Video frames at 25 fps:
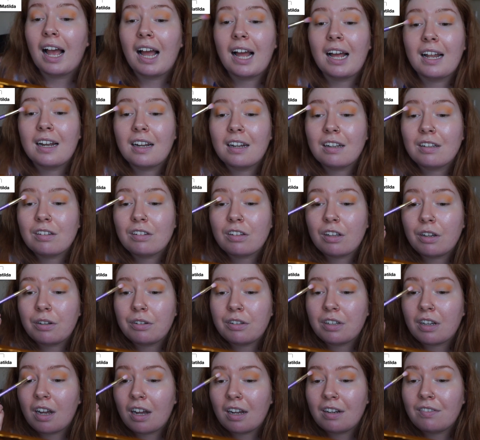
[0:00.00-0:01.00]
And so
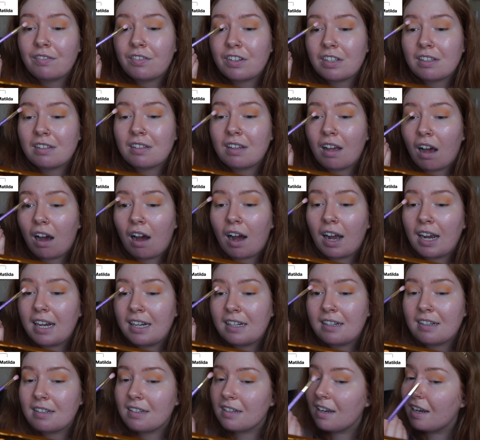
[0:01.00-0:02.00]
to kind of decide,
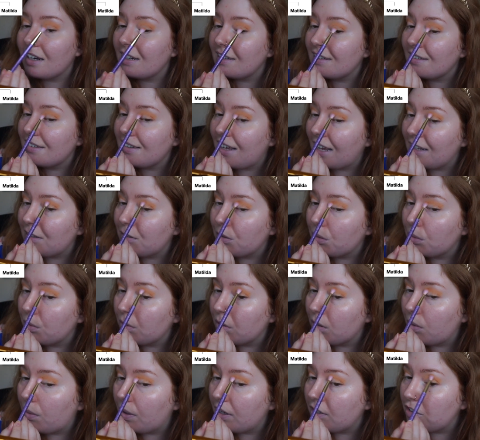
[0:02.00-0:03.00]
to kind of settle the
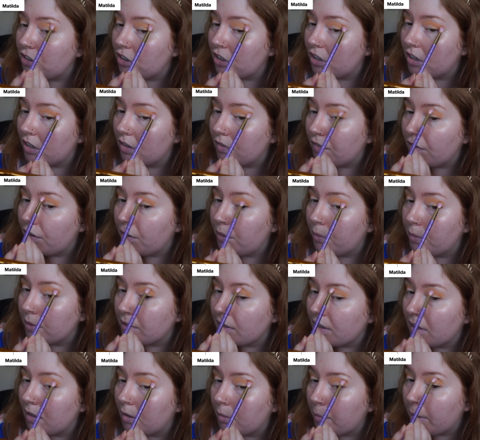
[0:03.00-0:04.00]
question of who was
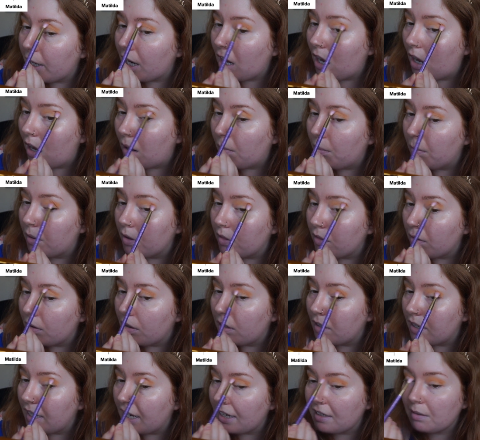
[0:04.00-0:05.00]
going to become
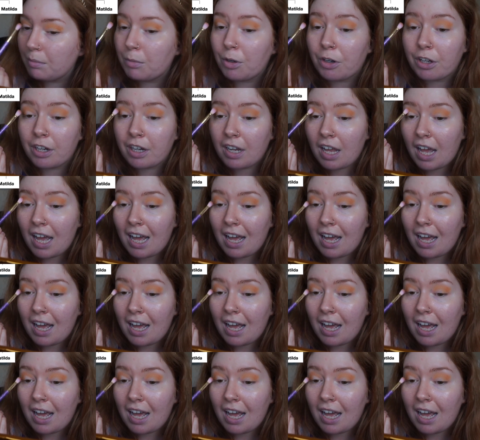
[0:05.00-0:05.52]
the next monarch,